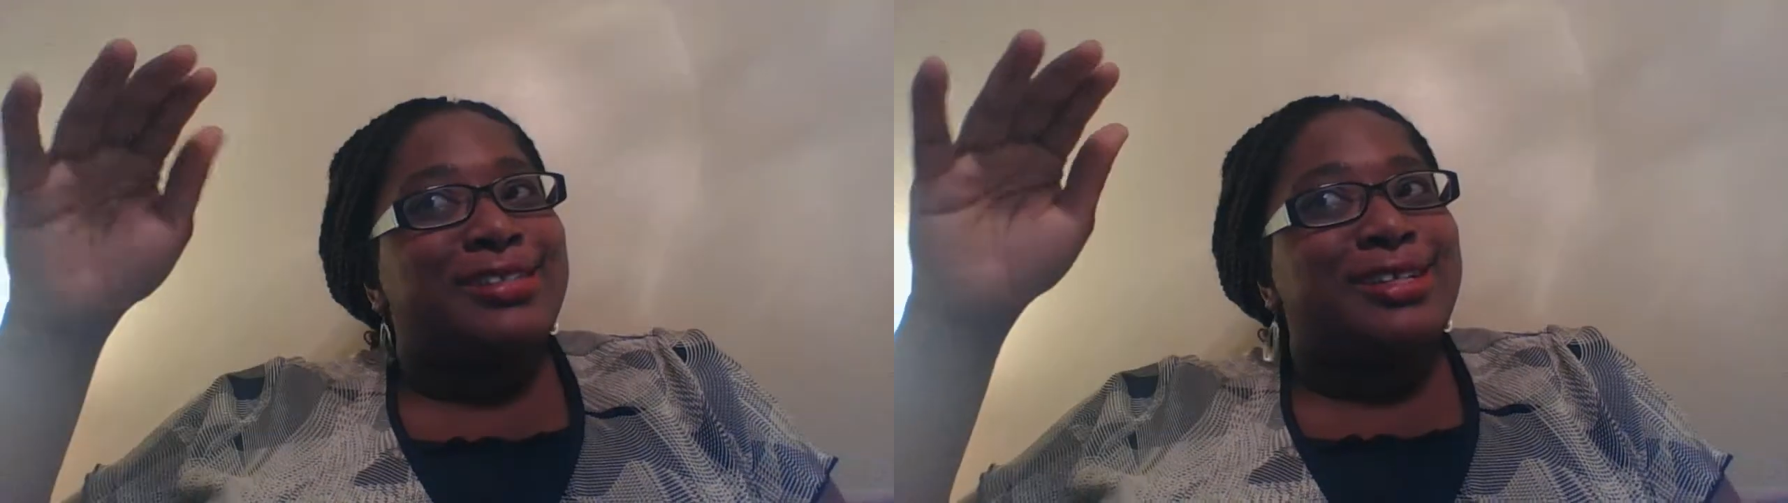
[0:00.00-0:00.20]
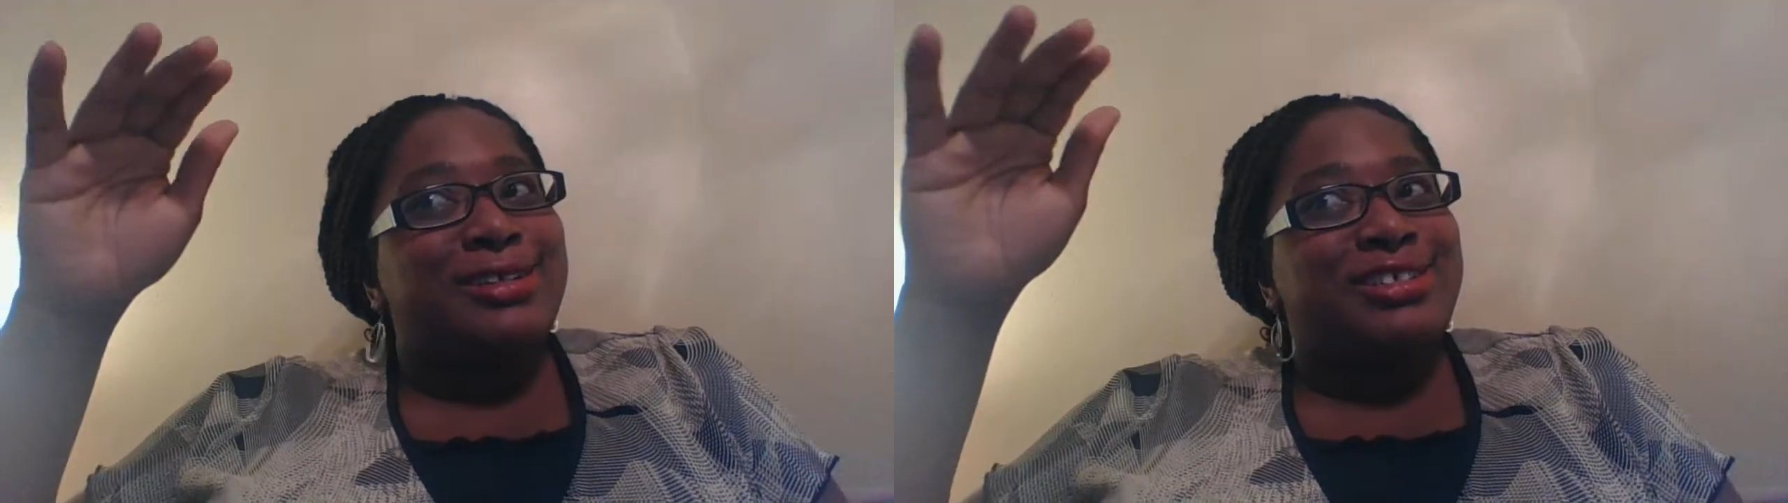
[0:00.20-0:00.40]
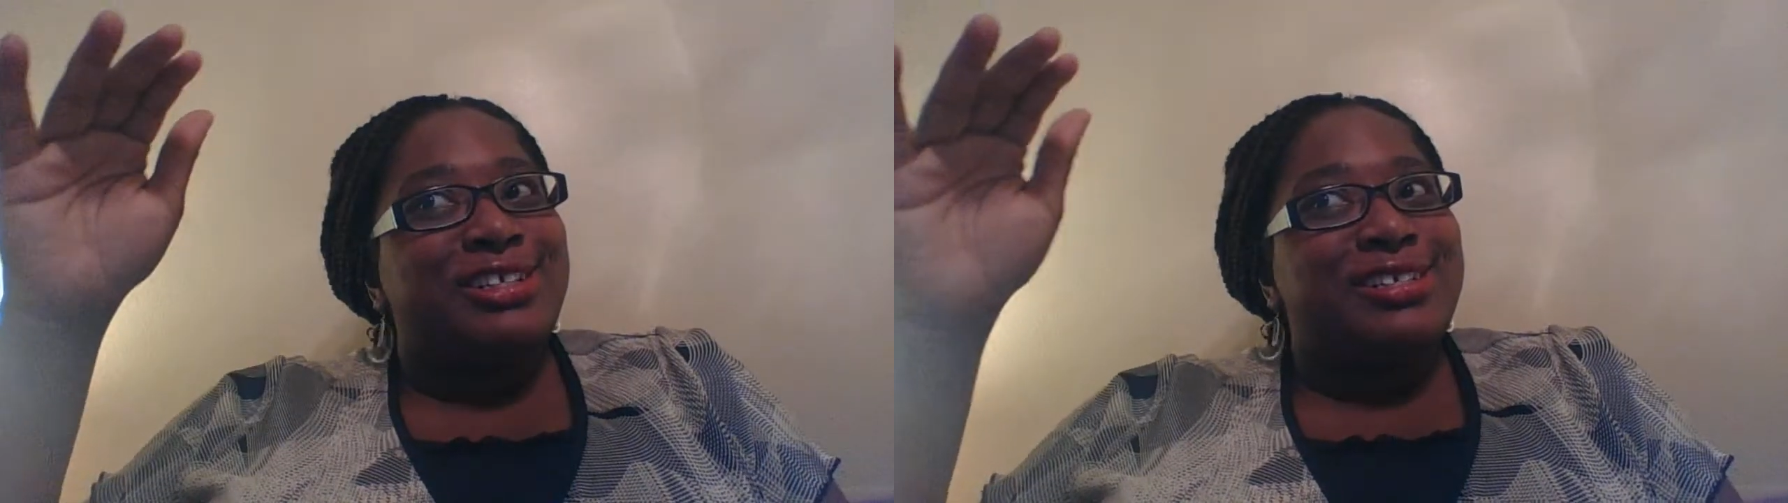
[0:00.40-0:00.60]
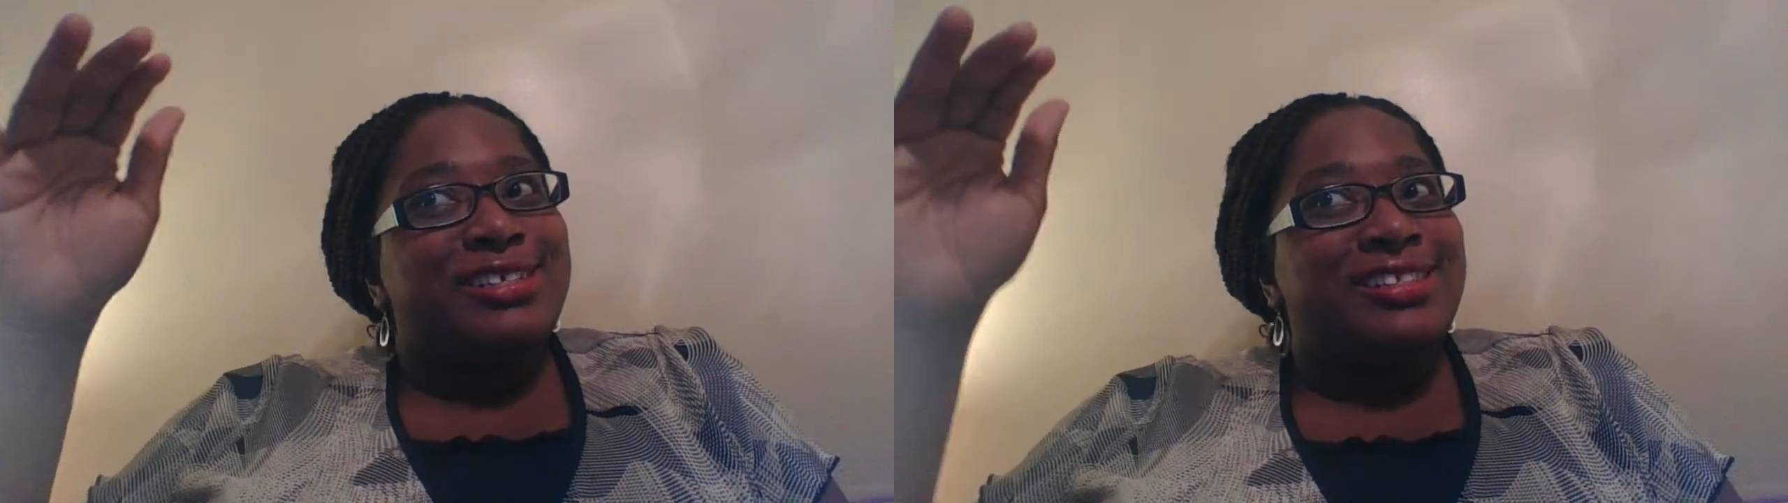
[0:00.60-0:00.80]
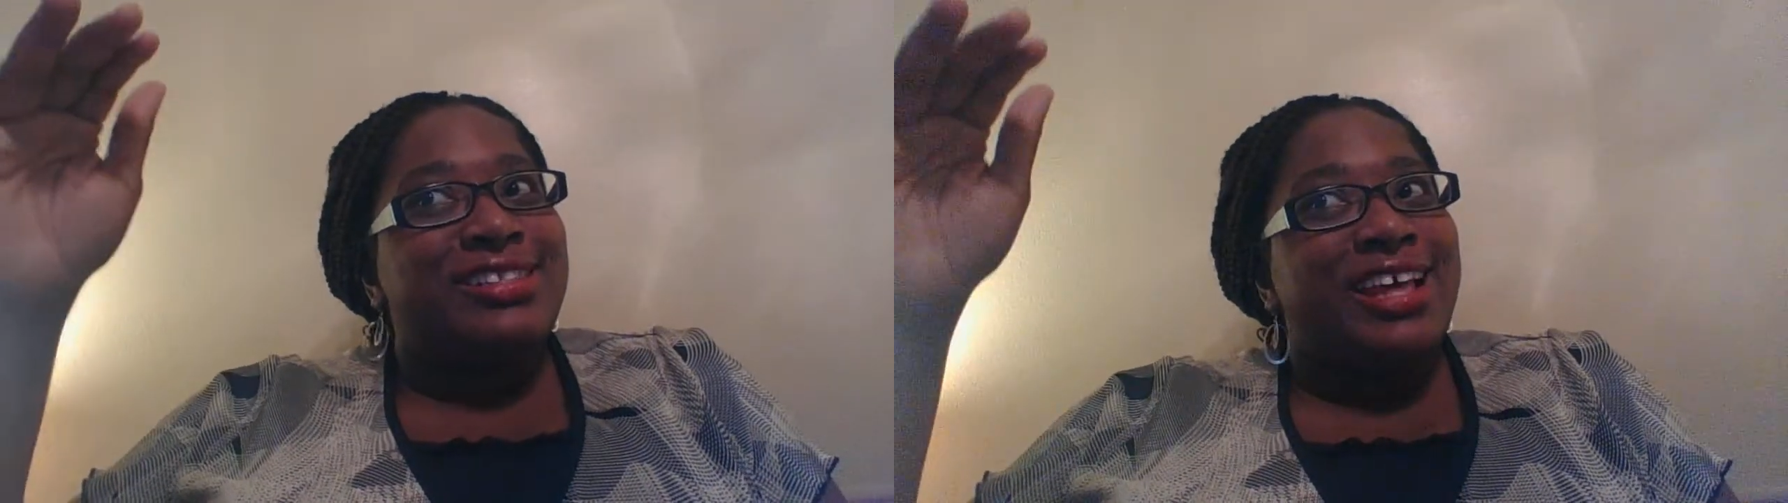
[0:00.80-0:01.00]
They're
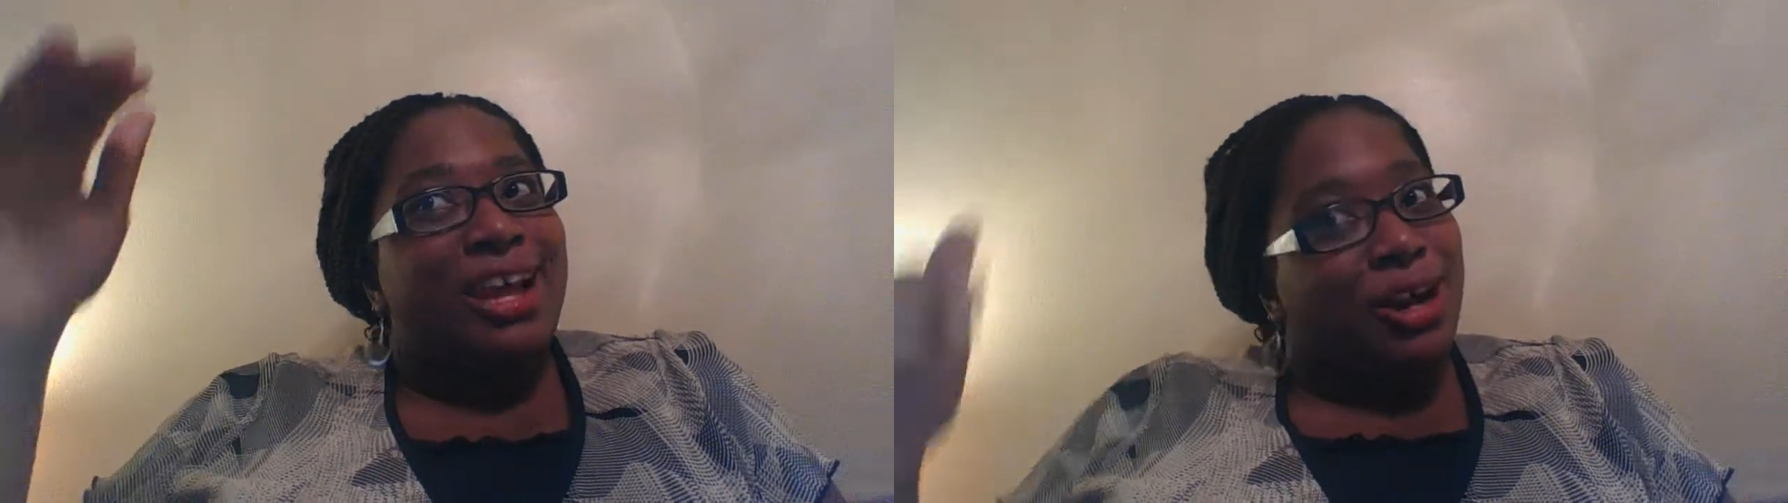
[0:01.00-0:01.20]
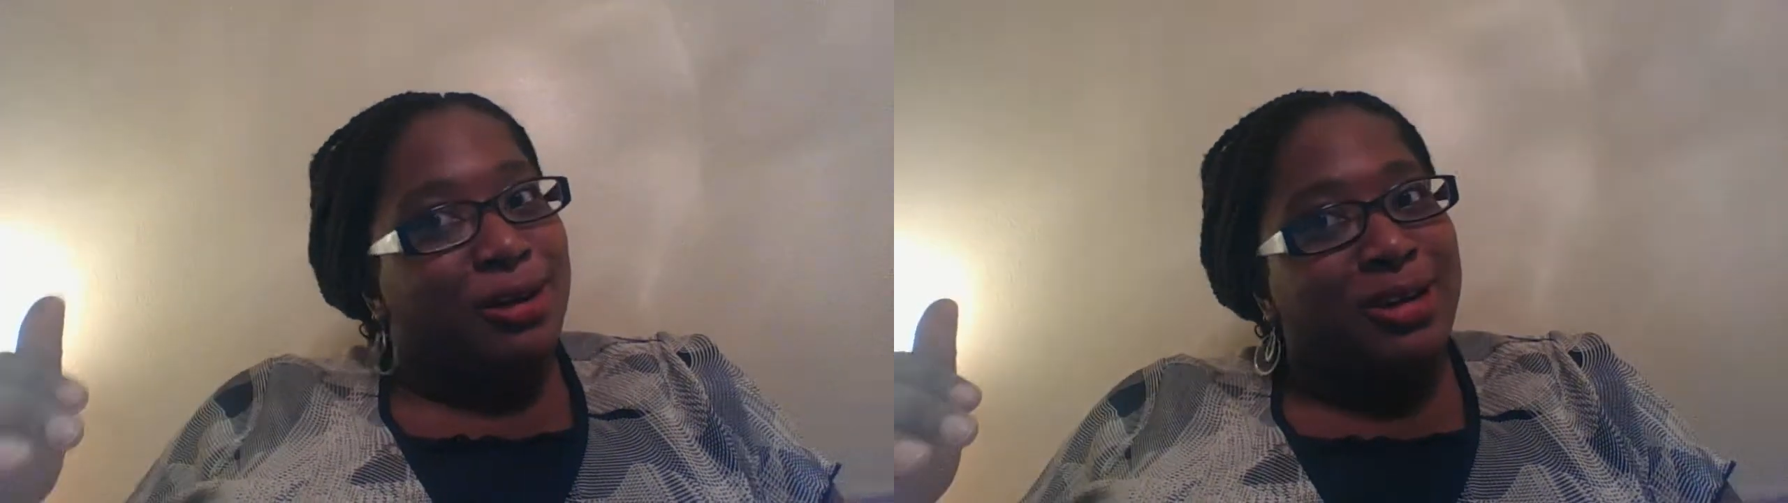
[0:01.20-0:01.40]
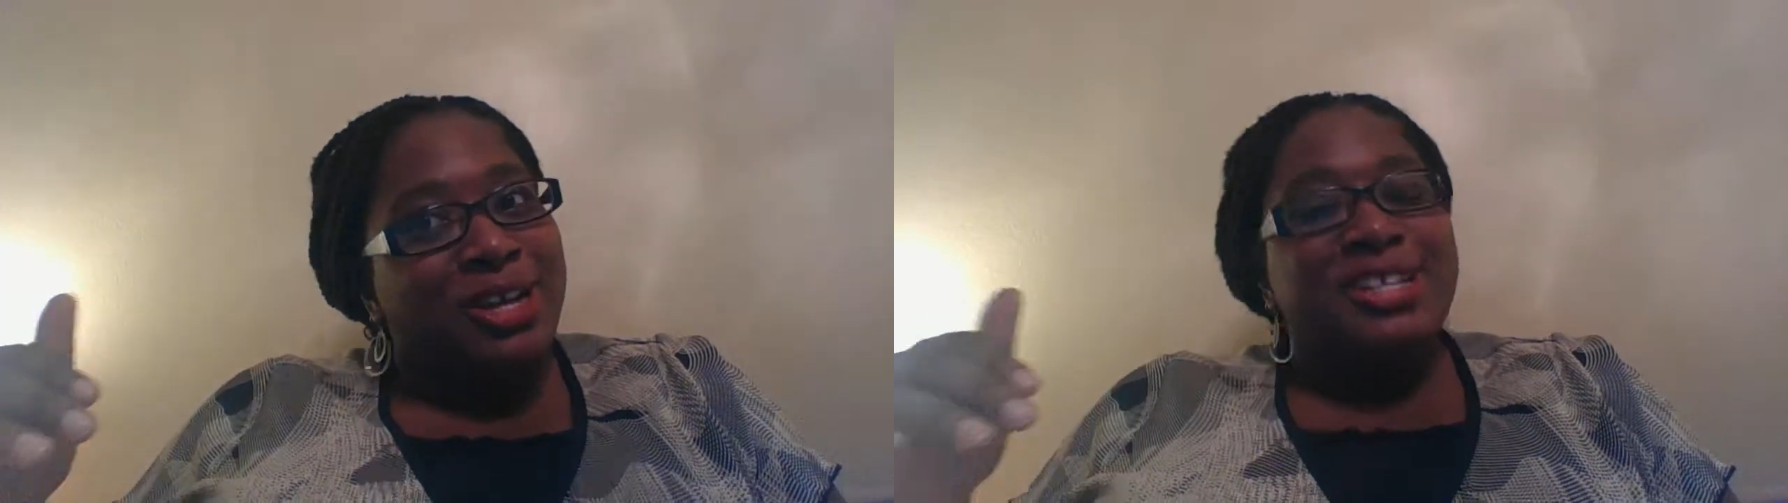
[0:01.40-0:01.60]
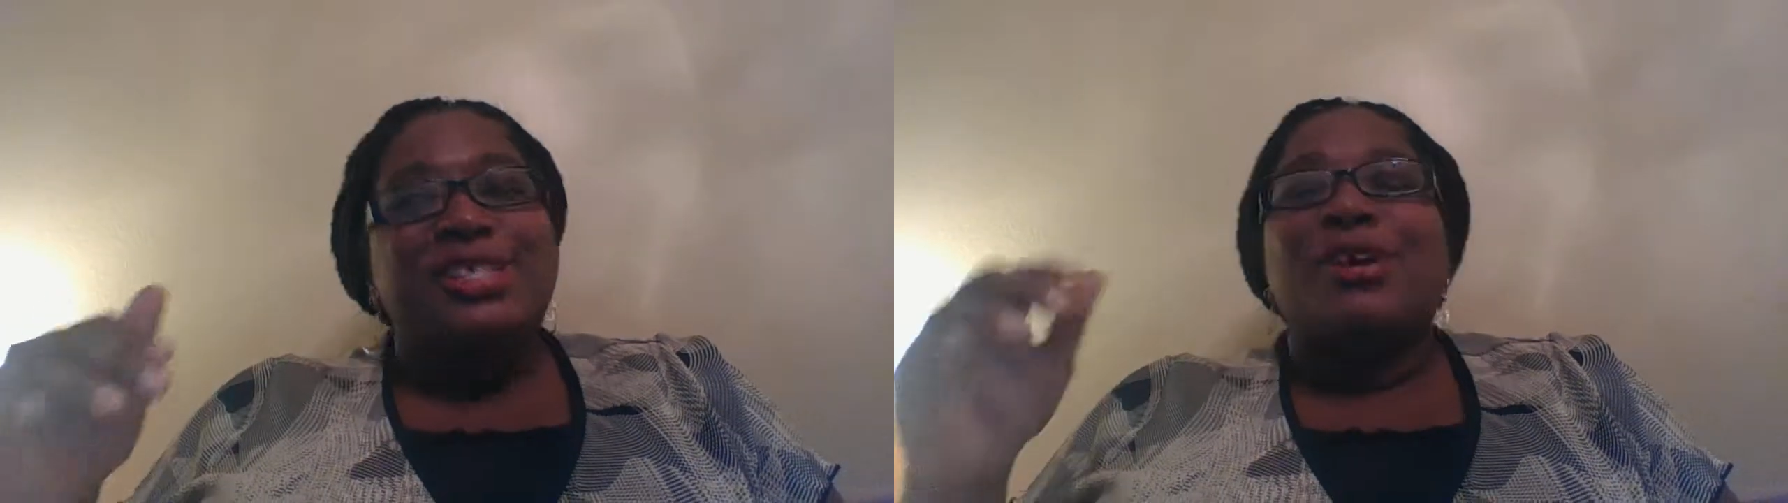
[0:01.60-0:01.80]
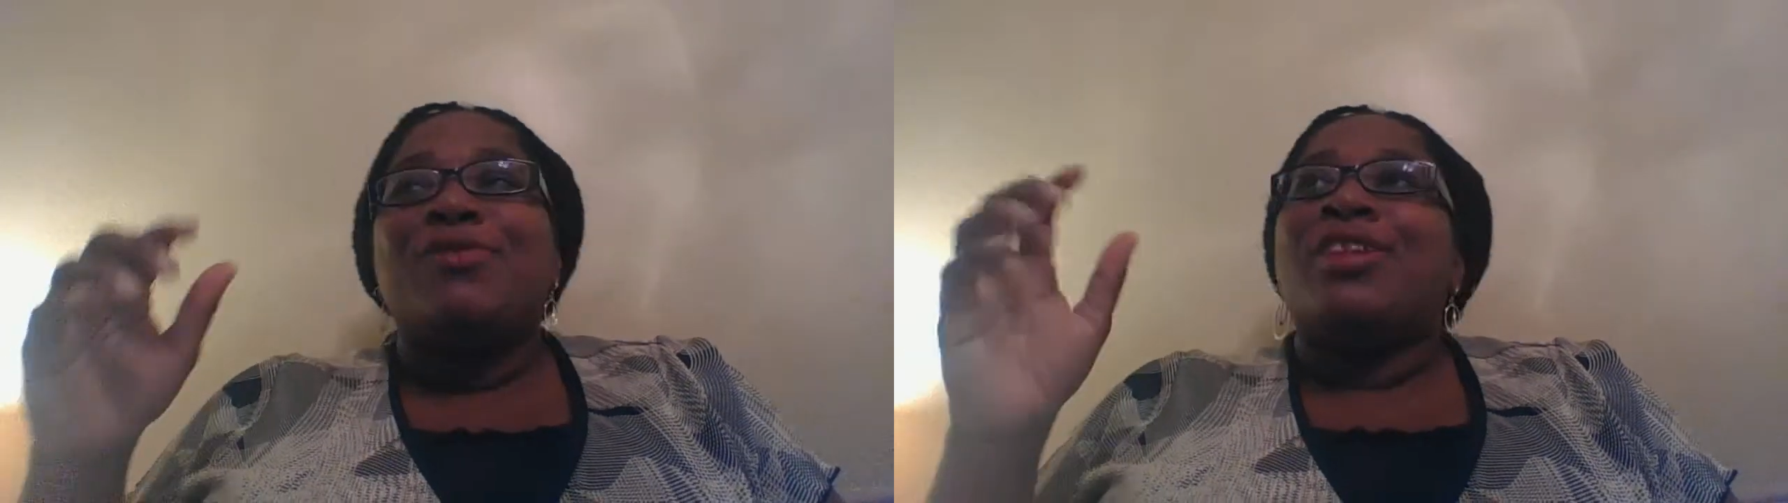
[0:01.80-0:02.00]
just there.
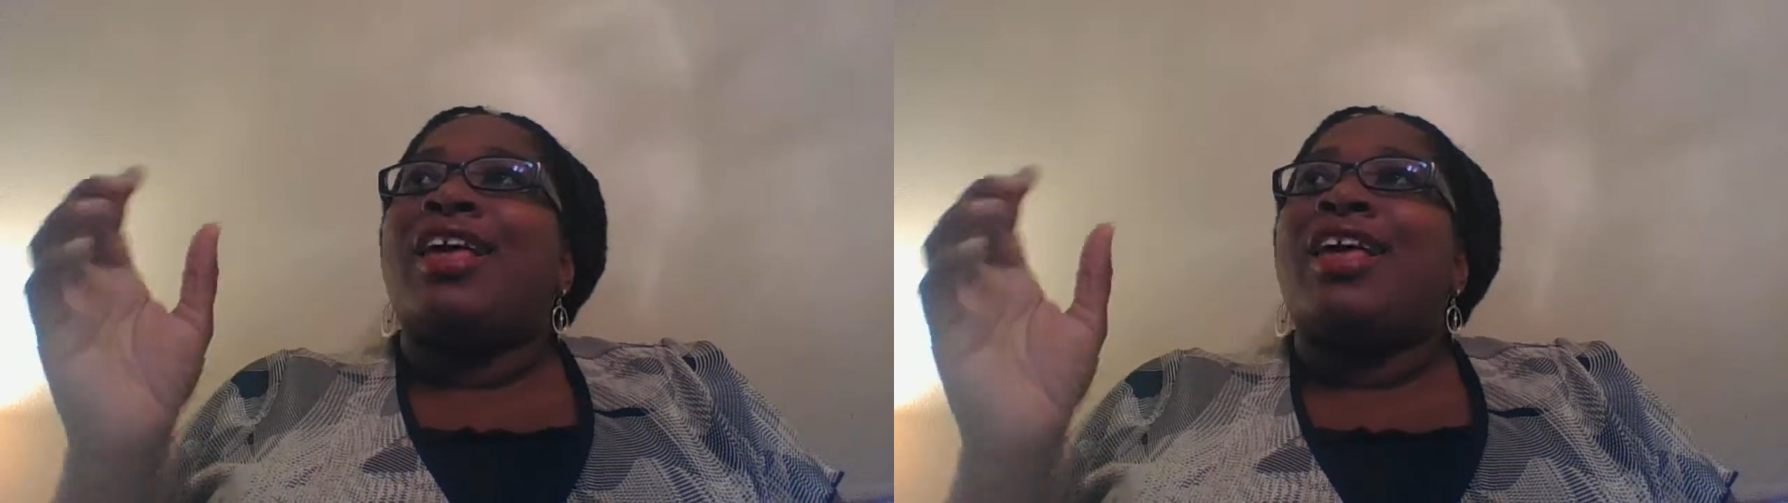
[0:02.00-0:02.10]
So if you're